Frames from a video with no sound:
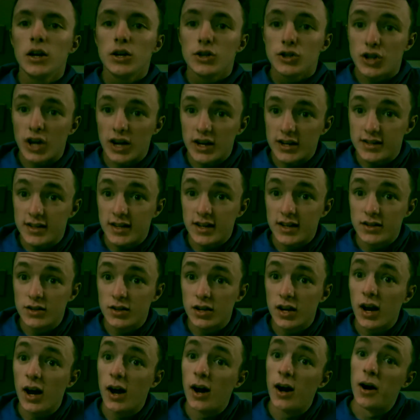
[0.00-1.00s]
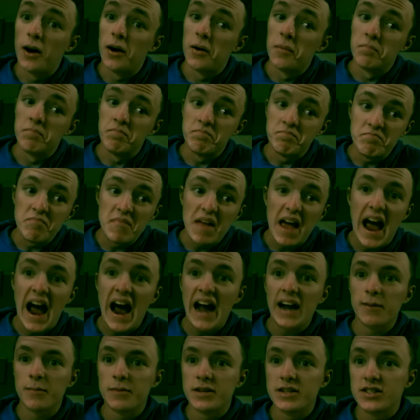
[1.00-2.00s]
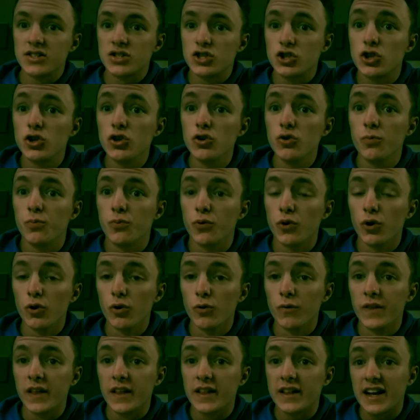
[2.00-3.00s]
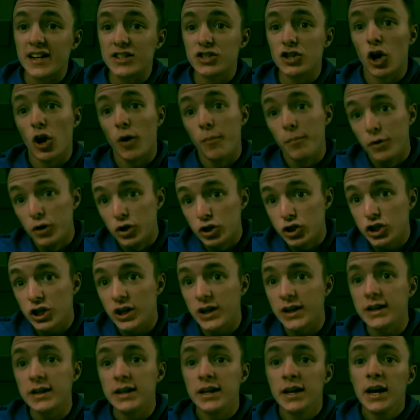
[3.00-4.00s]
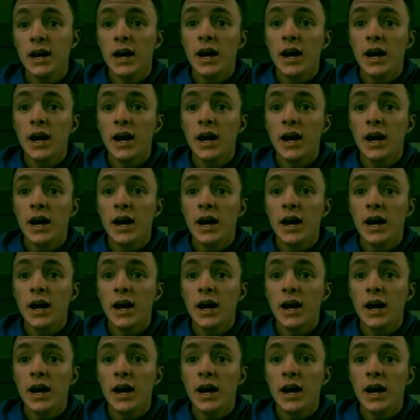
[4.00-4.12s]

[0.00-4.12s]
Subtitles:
Chase's adamance to prove that that's all bullshit,